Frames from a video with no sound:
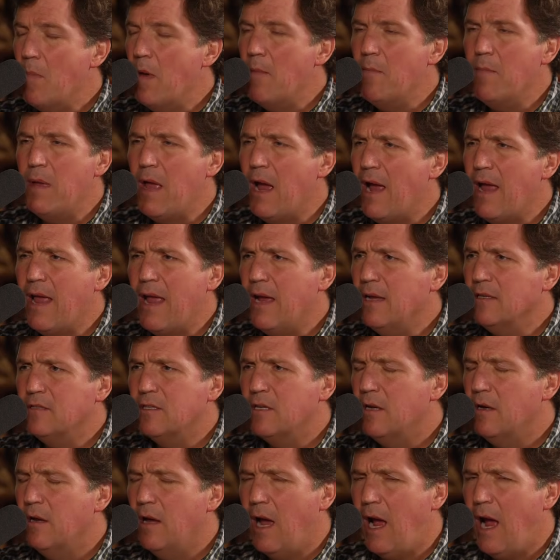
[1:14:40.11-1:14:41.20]
May I
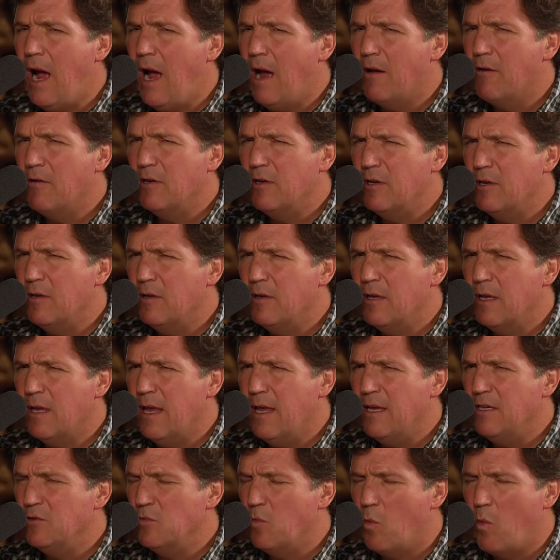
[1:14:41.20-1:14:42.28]
ask, how did the
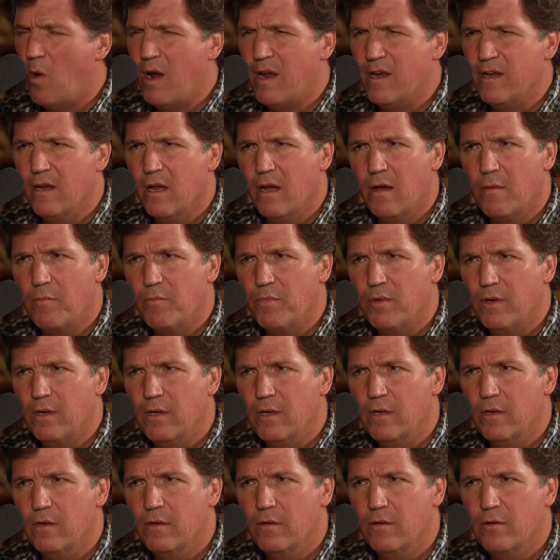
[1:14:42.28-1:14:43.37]
case wind up
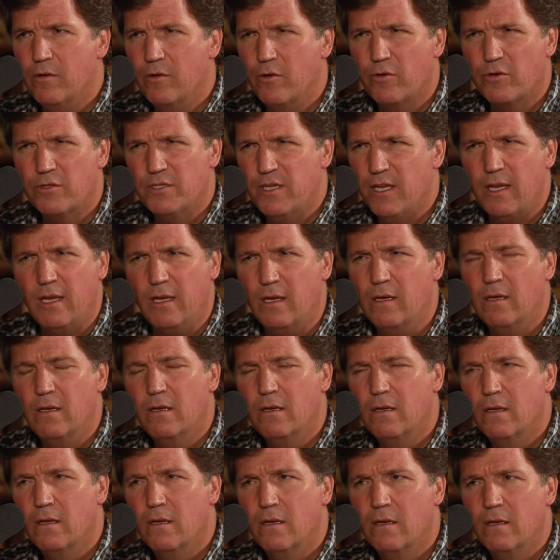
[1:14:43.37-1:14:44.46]
in New York City?
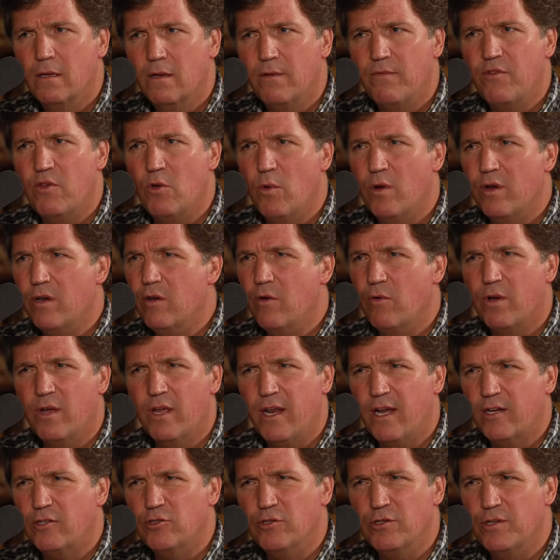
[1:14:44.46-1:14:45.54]
If you had no
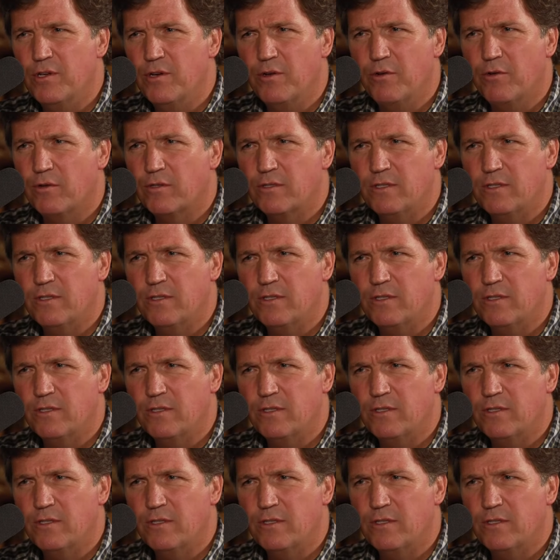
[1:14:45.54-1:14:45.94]
connection to New York